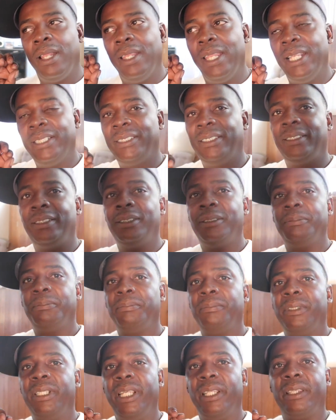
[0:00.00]
Let's
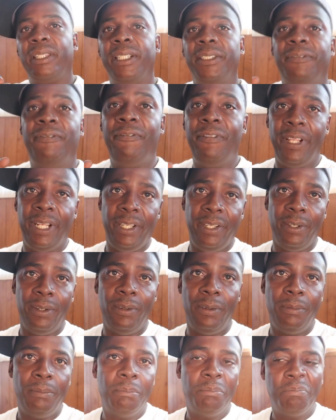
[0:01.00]
get this
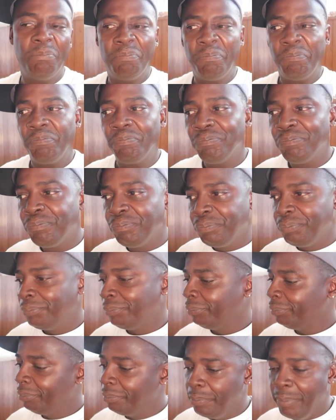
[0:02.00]
video
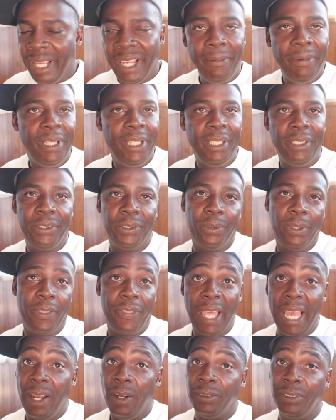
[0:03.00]
maybe to
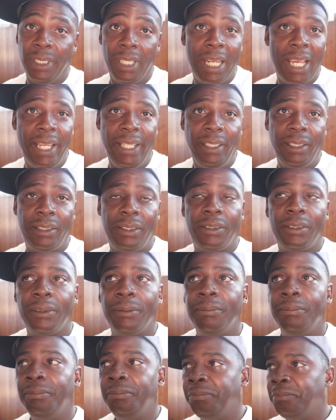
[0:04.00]
1,000
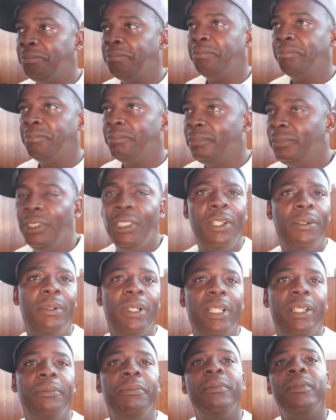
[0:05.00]
likes. You know
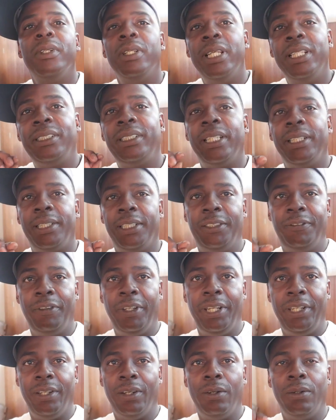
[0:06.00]
what? Let's get this
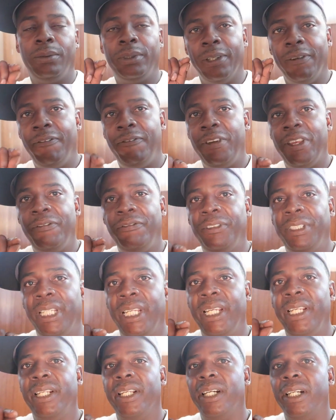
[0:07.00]
video to
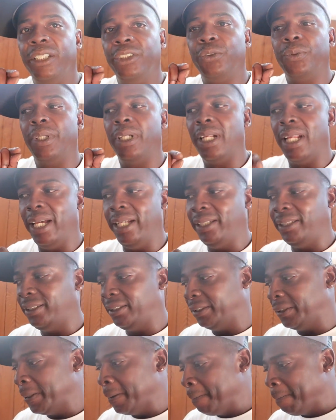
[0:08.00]
1,500
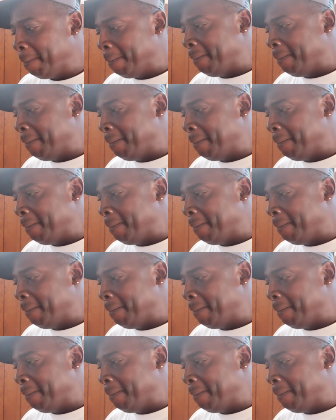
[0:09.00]
likes.